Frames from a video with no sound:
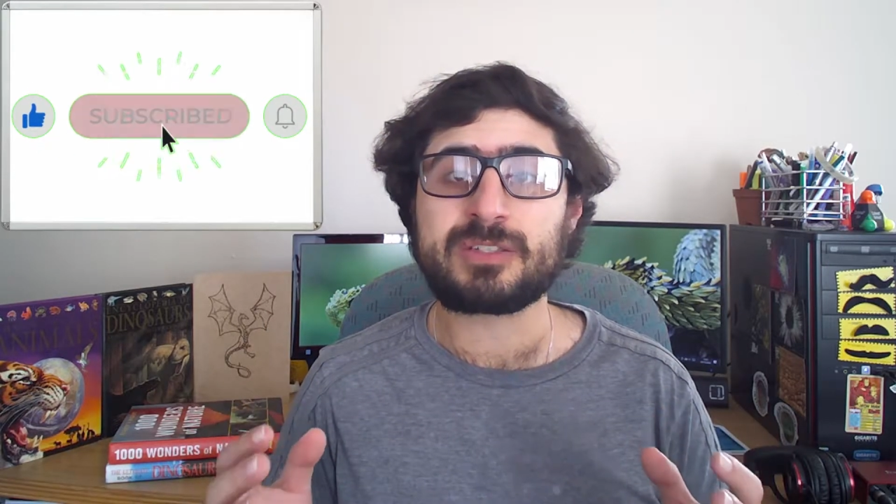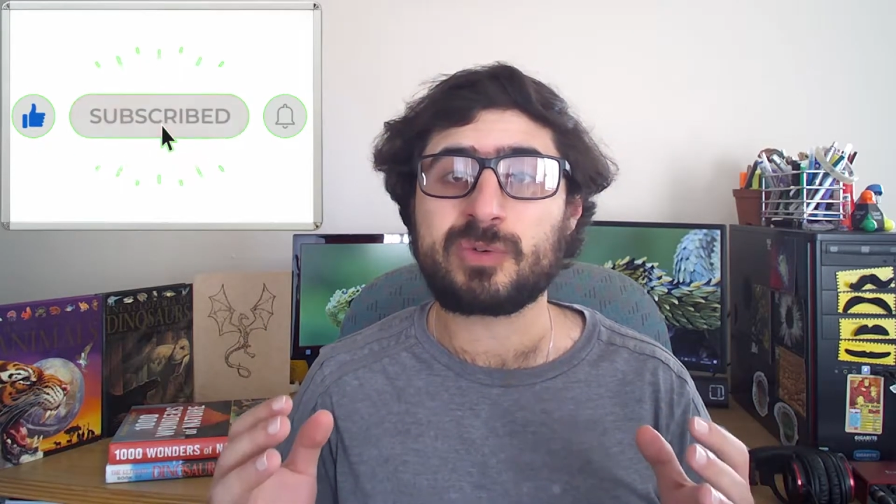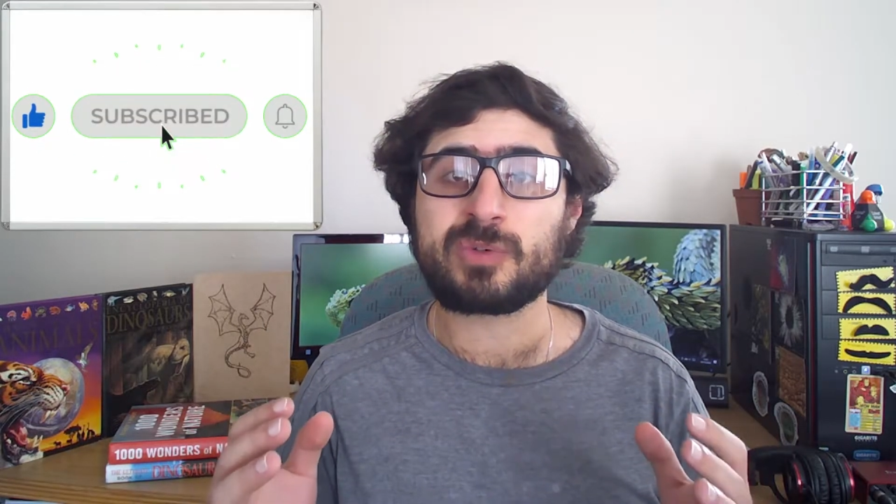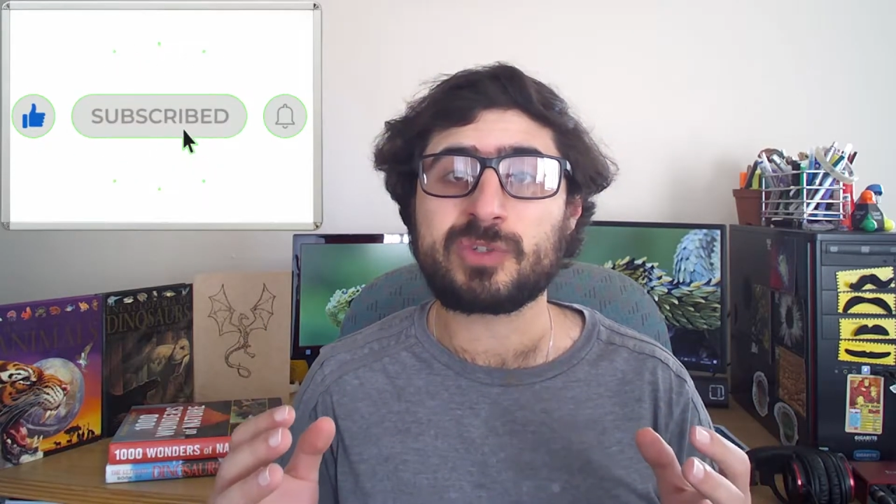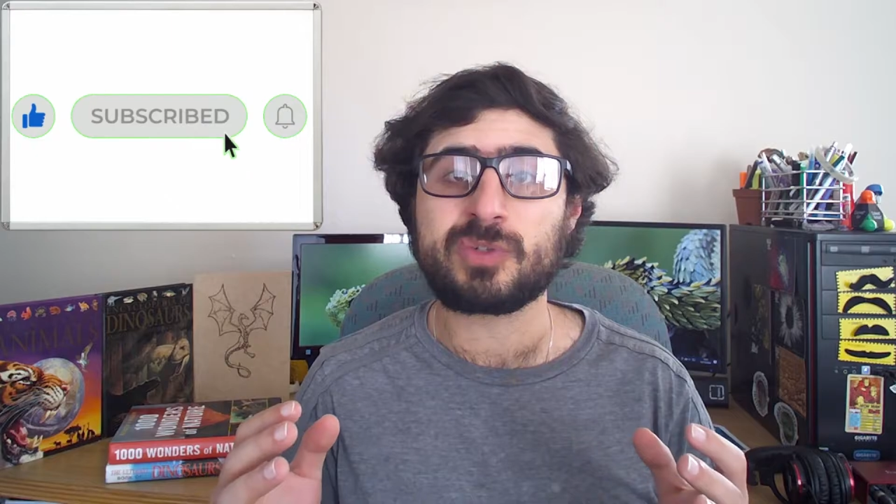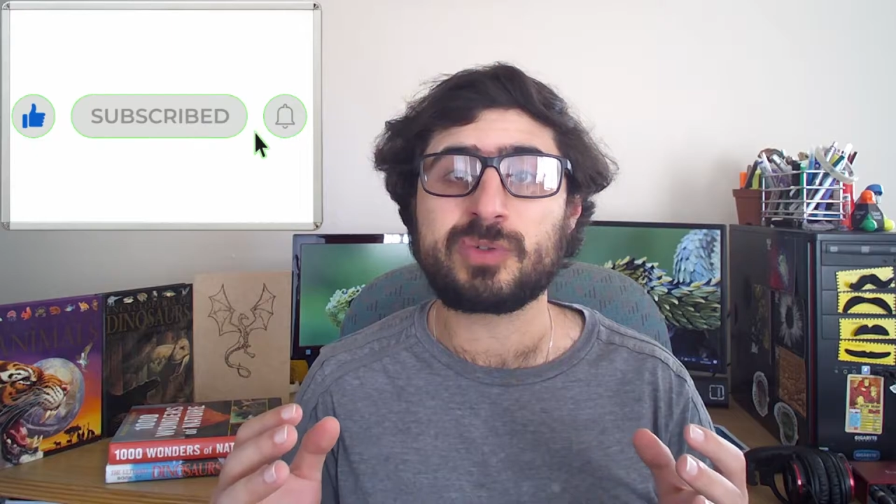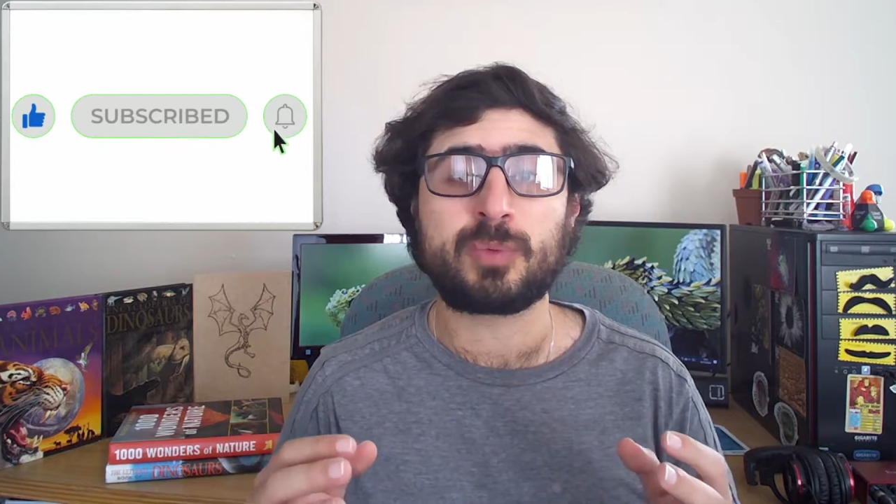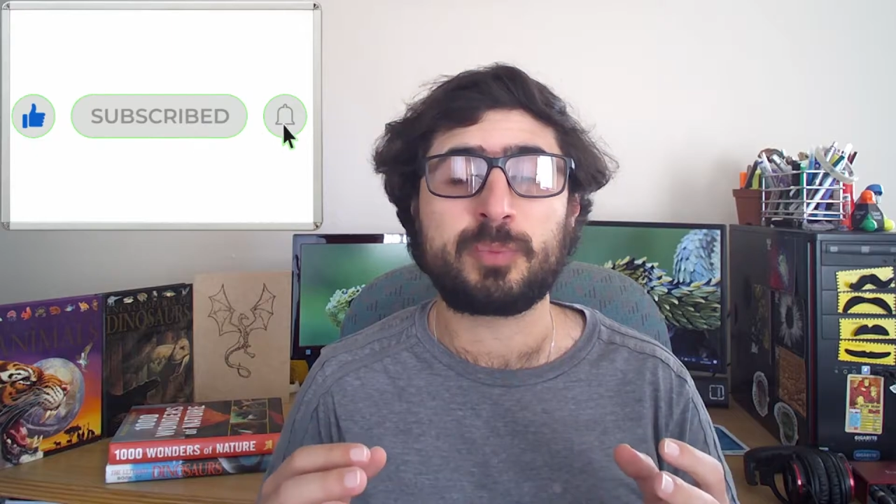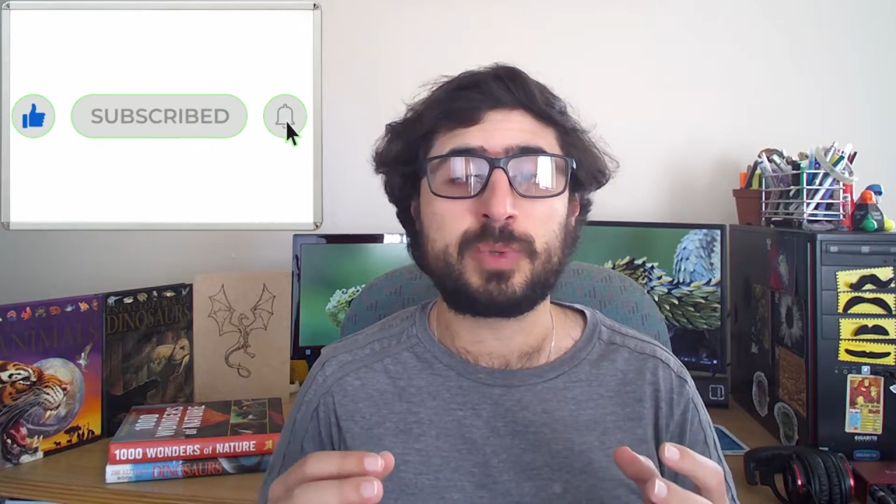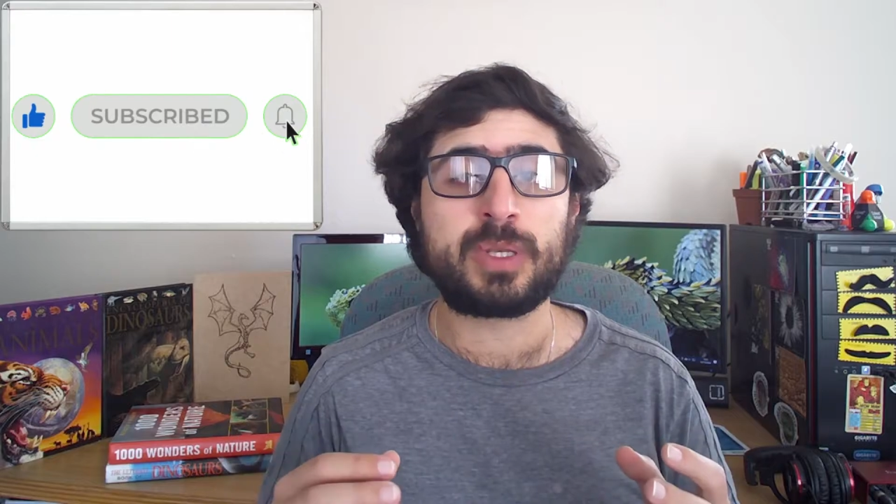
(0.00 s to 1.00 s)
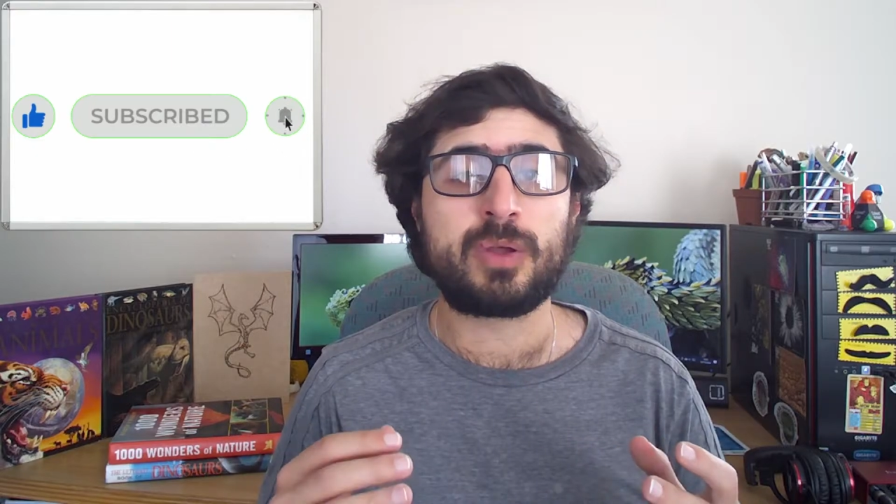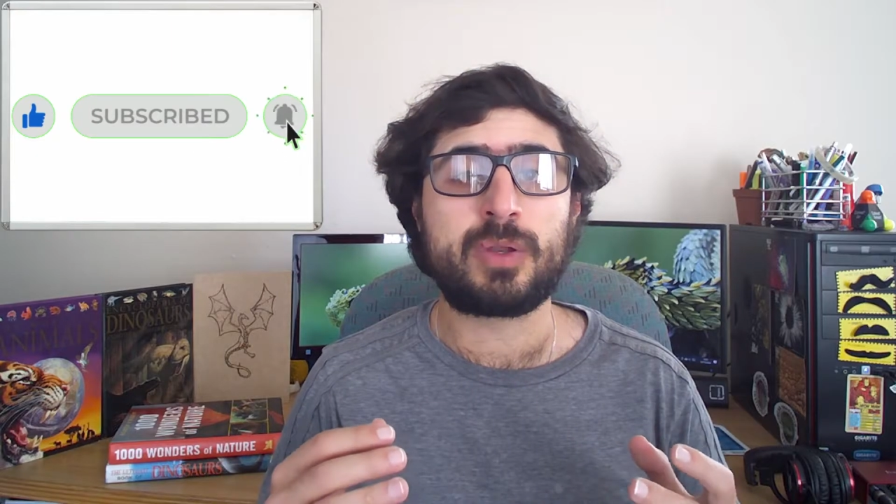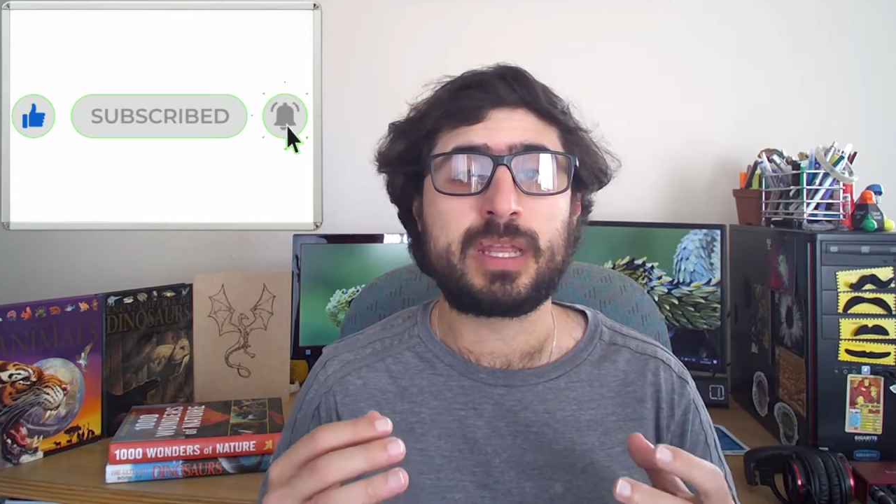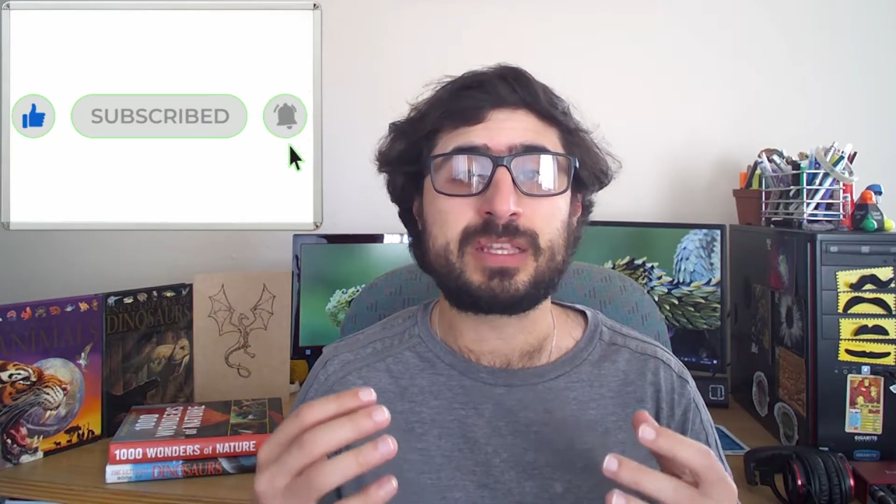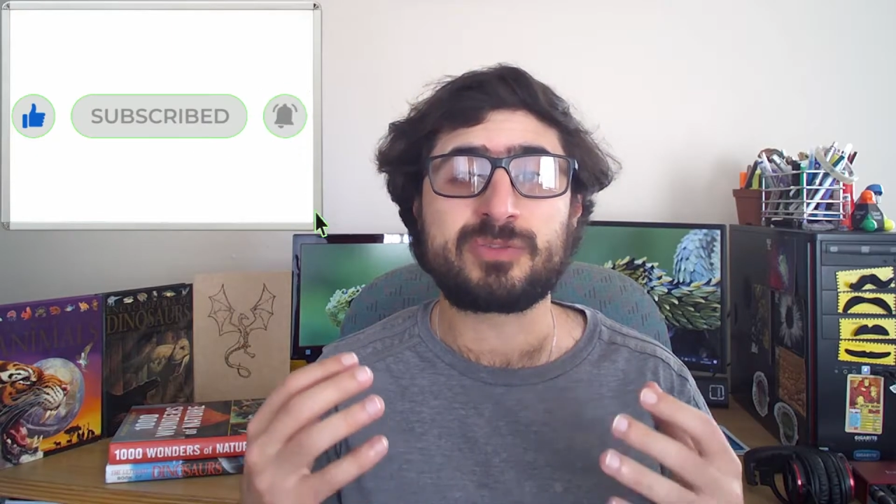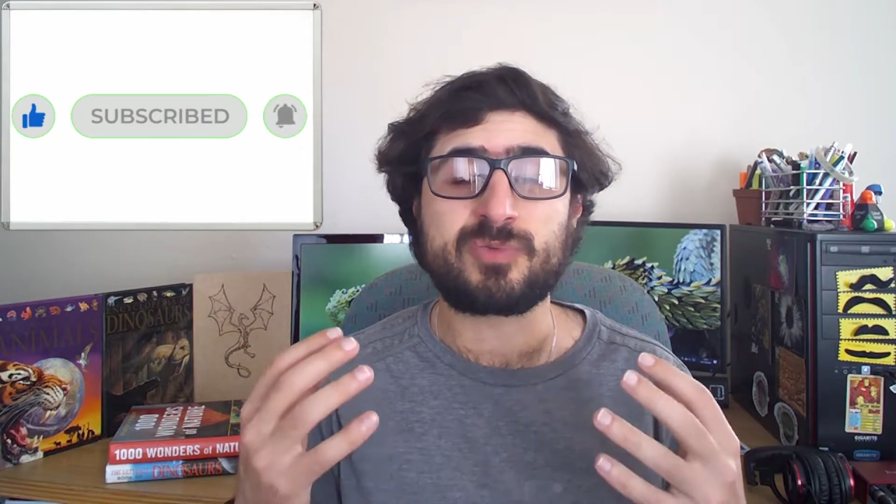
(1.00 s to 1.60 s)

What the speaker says: also been known as